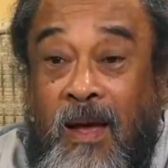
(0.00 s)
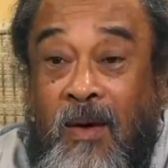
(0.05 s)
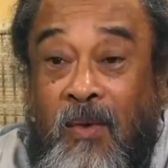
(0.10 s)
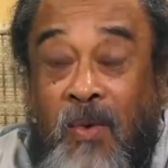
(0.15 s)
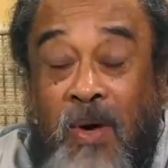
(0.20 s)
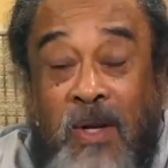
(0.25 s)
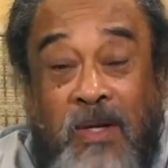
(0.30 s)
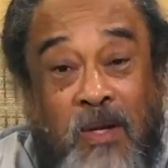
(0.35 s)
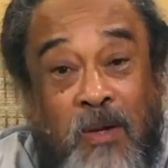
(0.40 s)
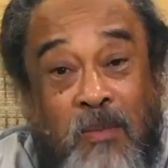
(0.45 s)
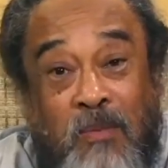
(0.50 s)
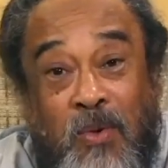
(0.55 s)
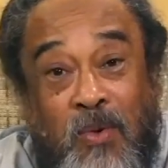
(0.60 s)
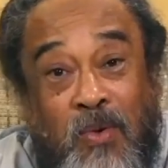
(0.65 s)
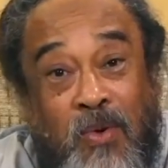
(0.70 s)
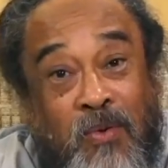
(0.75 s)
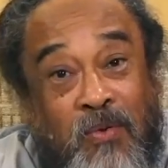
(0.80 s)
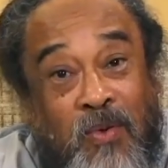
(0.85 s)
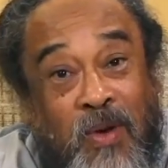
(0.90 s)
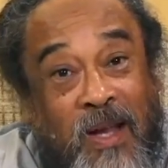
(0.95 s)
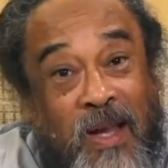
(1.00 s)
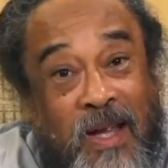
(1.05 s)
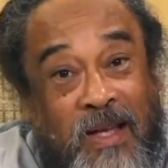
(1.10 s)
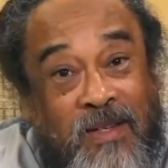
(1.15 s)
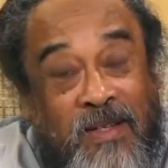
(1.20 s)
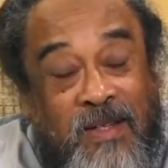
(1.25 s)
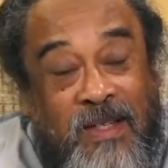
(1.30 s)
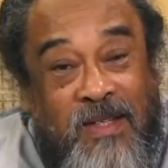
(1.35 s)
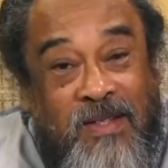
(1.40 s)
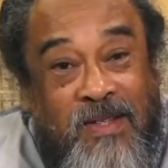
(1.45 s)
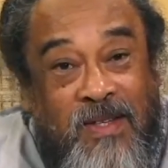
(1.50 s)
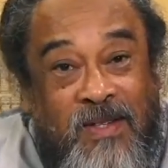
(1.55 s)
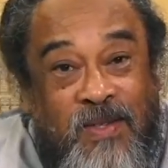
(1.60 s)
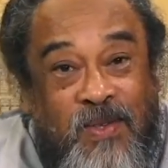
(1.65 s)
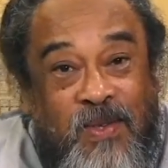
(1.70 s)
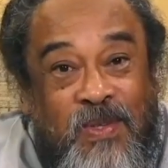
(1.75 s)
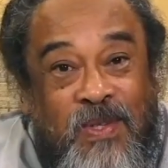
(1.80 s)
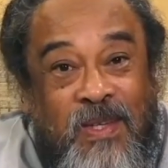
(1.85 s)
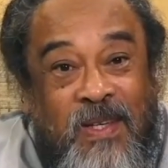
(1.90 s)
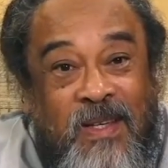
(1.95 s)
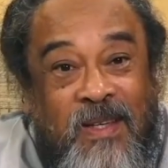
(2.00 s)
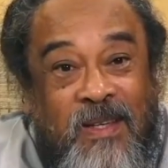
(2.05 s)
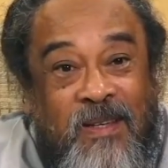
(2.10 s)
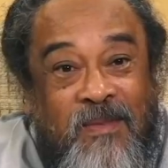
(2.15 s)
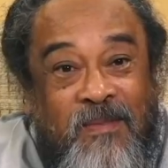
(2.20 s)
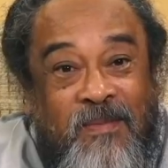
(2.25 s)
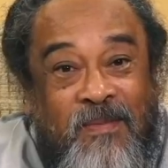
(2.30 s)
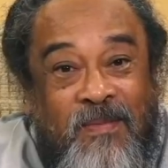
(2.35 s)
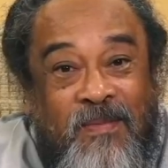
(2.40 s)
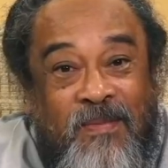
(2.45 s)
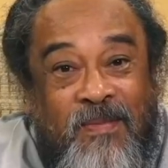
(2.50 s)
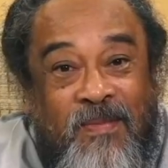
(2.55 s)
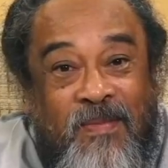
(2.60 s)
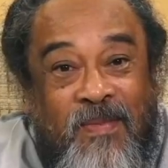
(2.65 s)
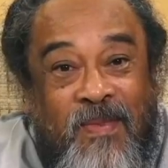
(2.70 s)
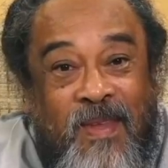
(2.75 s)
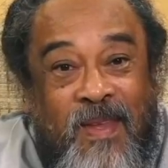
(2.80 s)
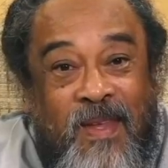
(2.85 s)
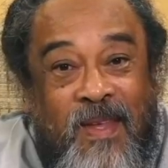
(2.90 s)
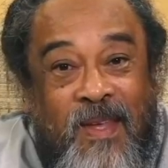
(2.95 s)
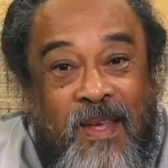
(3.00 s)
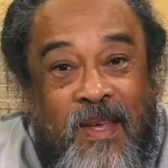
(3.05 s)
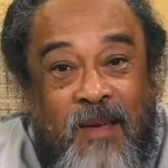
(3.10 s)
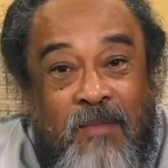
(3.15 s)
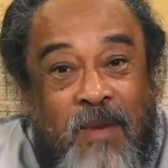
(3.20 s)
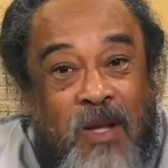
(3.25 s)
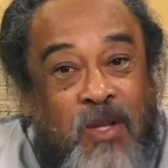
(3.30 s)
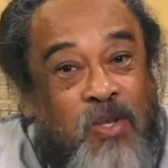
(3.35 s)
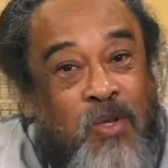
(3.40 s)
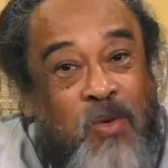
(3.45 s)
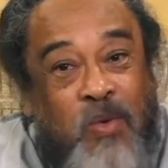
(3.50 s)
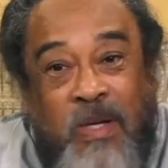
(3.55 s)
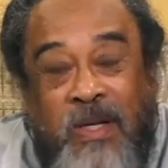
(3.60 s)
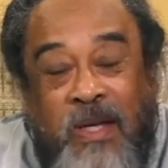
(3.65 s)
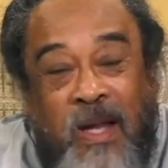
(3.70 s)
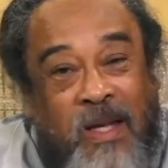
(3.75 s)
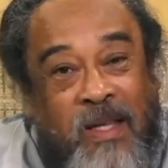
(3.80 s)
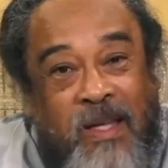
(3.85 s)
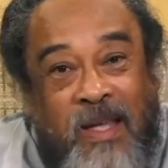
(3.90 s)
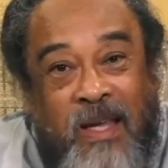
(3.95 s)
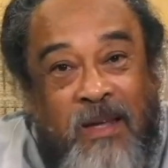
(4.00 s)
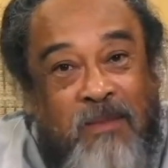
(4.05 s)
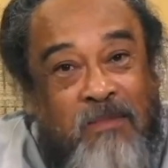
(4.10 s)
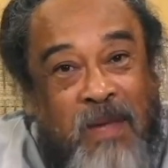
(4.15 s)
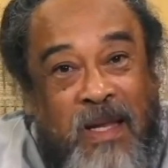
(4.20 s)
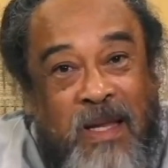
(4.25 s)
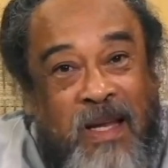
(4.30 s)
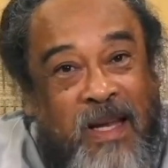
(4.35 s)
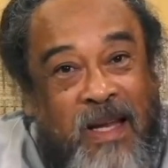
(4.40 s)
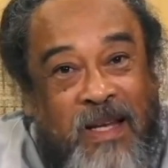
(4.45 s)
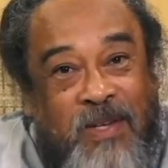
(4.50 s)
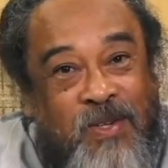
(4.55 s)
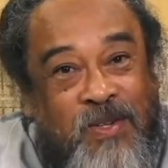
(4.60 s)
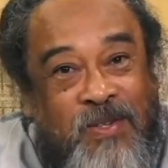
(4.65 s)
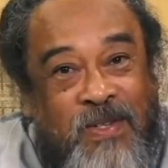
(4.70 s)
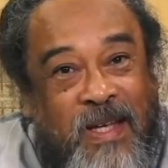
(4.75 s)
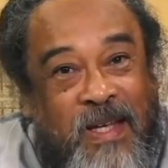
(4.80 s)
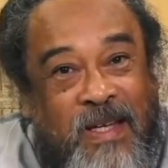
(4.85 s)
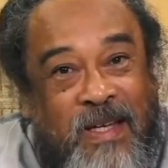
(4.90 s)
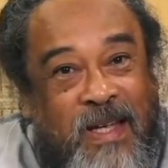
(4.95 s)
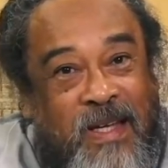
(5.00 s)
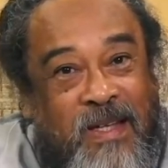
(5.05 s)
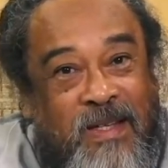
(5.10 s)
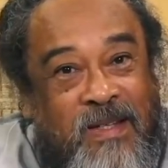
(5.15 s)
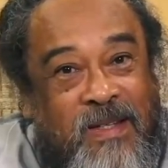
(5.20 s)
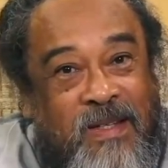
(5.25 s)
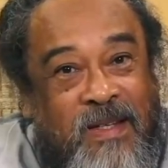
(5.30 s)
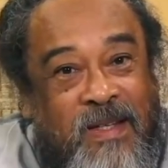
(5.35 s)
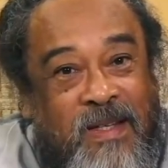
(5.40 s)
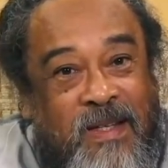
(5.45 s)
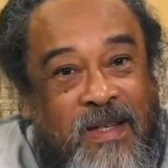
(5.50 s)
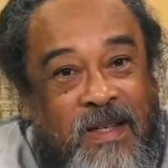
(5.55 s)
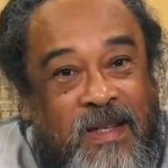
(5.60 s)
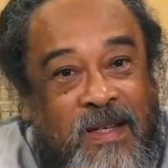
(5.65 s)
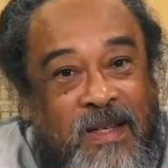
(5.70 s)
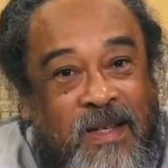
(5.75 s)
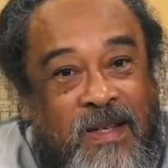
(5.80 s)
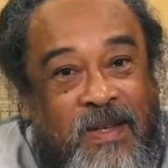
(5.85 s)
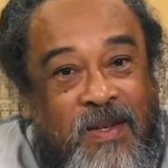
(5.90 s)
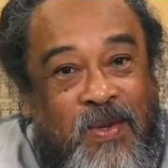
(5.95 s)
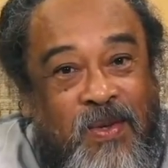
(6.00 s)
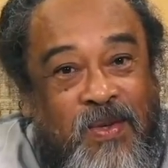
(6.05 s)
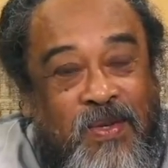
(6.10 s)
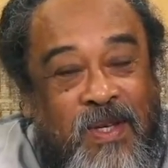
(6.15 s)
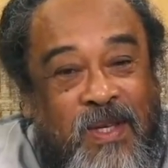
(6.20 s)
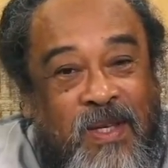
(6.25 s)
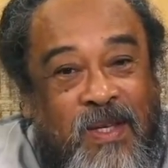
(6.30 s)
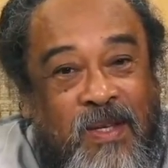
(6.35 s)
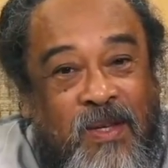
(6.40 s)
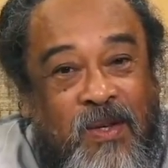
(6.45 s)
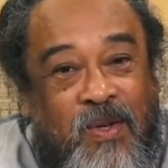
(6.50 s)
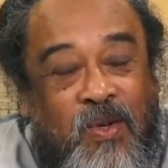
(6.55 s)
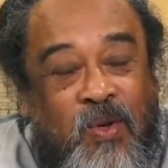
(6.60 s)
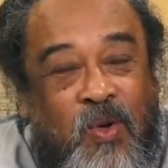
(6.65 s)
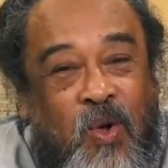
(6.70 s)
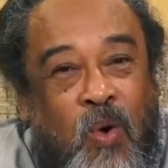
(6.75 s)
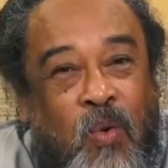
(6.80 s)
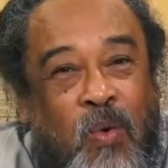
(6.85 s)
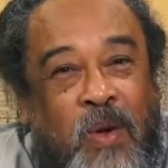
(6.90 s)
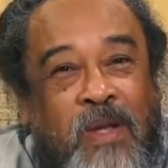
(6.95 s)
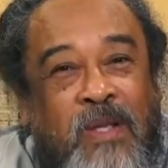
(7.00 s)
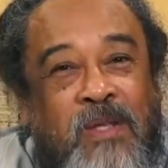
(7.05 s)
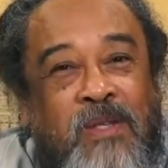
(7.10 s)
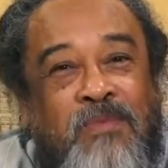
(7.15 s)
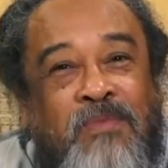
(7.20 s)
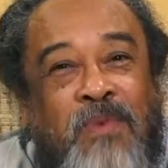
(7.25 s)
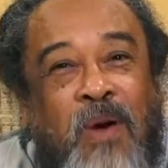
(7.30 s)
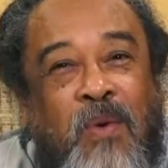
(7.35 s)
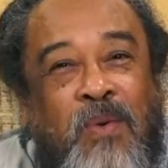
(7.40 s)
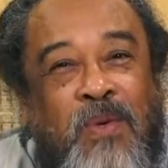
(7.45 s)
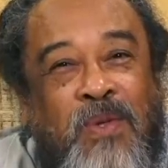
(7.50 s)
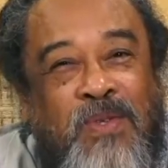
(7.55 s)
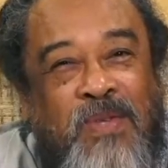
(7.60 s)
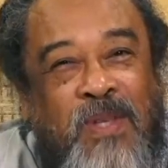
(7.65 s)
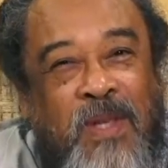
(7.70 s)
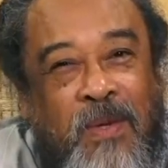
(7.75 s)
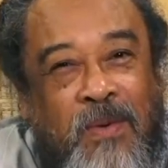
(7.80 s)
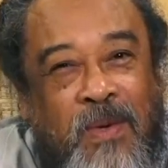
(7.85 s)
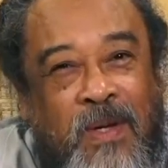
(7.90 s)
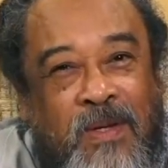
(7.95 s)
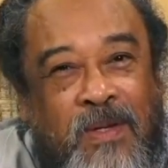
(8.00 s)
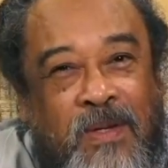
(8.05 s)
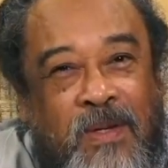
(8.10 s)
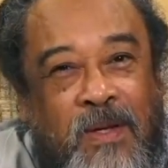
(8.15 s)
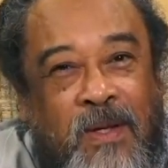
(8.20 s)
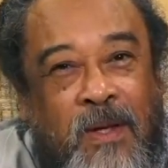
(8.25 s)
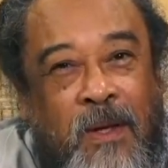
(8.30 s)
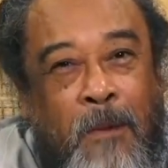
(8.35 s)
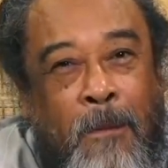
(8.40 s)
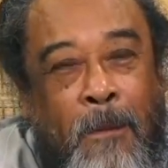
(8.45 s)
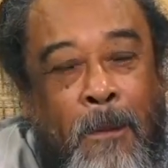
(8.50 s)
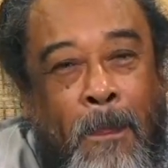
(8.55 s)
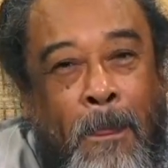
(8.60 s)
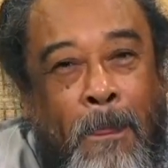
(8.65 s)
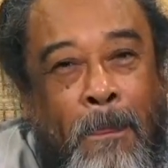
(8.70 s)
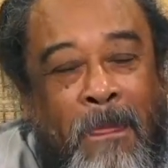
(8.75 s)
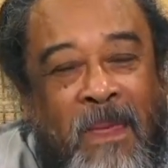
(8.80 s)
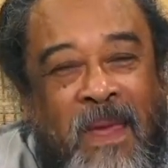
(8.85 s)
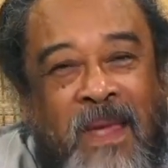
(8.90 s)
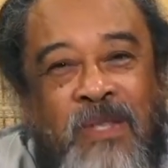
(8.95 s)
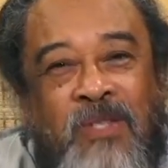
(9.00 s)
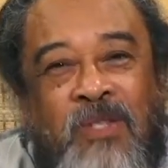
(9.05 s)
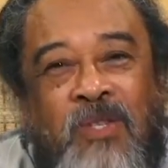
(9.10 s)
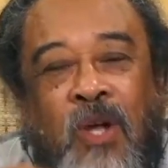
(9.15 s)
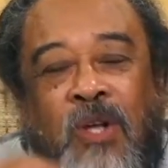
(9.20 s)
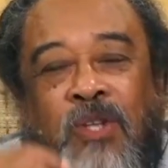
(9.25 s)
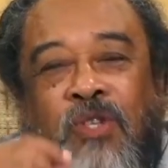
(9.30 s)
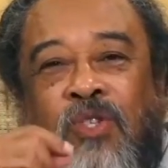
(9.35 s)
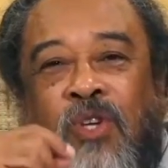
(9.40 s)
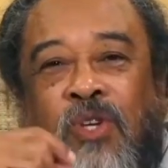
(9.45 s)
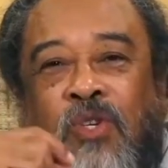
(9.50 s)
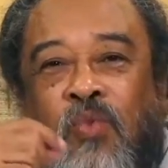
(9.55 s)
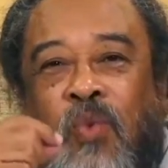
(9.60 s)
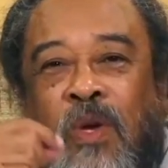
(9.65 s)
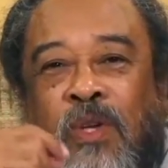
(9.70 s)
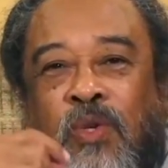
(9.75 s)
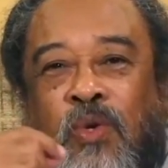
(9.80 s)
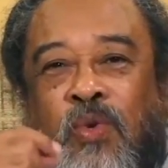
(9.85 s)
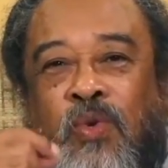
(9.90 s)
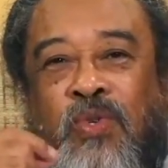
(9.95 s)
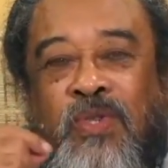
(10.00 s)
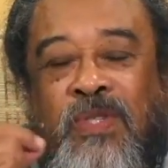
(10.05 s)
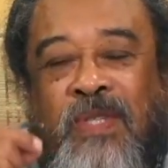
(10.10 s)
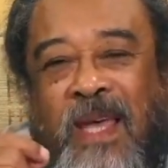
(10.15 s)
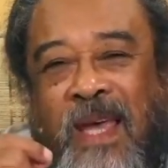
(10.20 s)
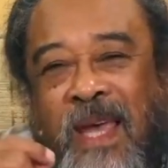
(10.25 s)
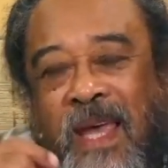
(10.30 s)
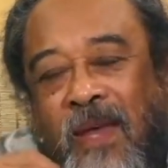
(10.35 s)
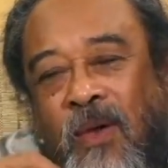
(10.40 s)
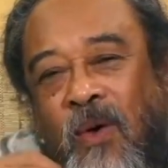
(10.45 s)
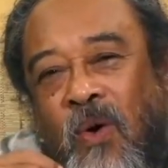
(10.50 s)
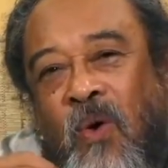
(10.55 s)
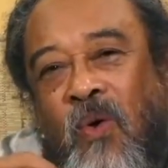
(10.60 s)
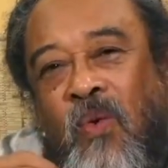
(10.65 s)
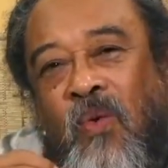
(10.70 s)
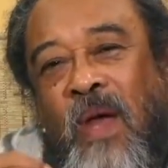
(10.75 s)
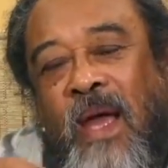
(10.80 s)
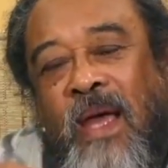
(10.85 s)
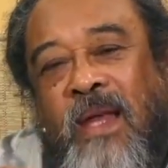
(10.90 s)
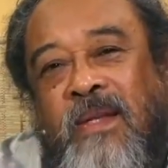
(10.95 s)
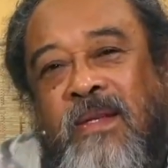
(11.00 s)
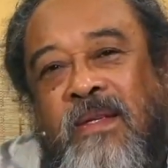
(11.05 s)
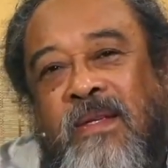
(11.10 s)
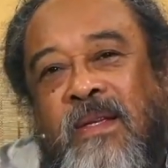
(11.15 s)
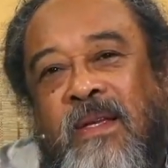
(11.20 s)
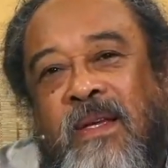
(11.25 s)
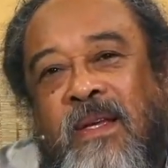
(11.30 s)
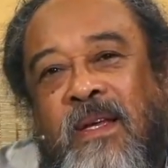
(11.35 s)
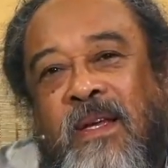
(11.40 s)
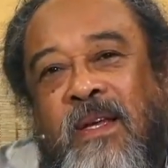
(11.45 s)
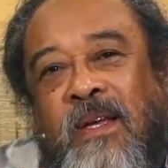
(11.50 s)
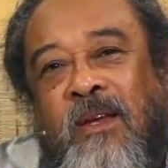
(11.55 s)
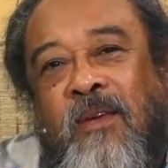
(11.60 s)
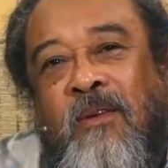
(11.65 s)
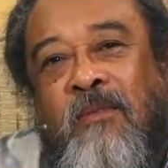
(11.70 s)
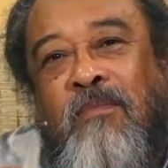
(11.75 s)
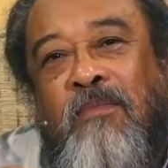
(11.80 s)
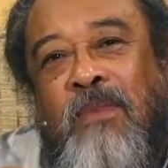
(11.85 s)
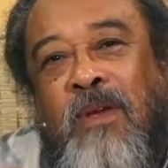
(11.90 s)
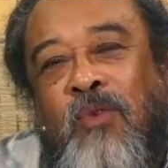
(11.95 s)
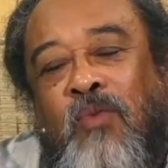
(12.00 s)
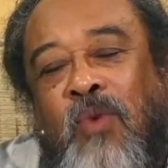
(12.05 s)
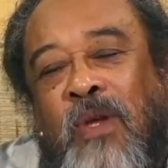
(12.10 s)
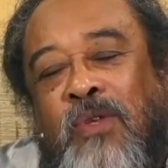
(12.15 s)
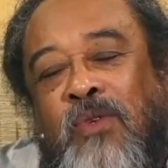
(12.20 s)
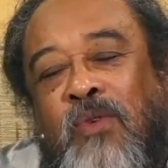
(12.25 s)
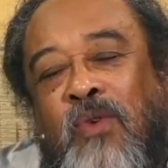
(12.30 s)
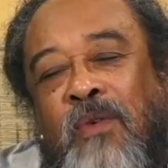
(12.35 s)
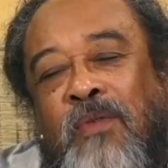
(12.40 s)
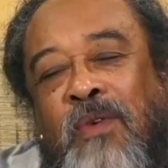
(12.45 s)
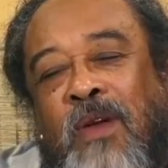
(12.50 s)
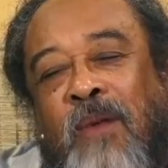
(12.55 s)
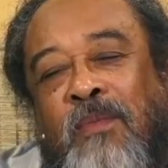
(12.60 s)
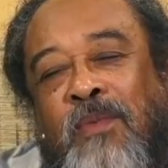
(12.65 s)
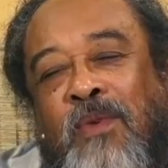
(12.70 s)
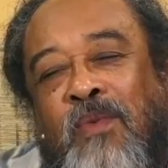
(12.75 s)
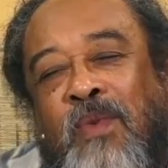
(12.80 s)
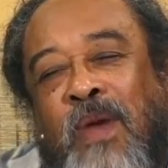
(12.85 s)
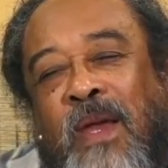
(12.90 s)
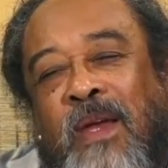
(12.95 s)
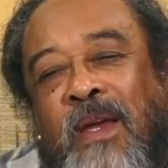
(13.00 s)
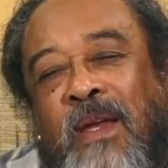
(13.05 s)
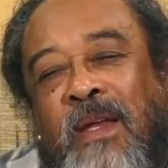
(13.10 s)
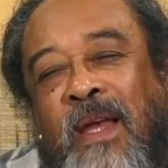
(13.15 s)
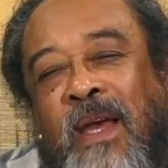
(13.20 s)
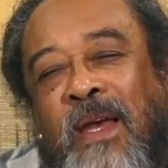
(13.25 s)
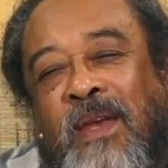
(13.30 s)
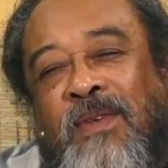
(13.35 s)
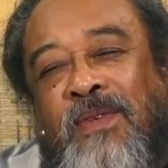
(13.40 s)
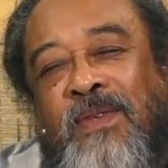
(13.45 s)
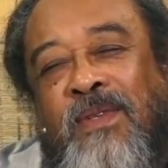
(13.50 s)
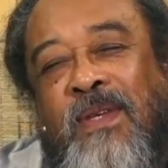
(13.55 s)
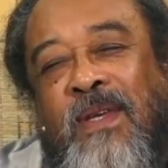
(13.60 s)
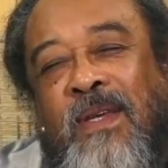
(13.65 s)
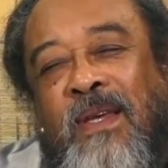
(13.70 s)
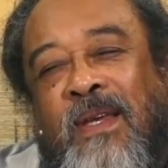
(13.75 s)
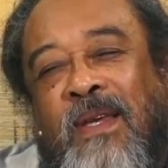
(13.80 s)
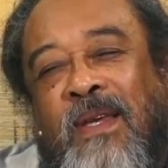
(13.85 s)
What a beautiful letter this is, you see. But you will not get many letters like that, you see. No one has found a secret. It's not just what you say or write, but what you have come to recognize.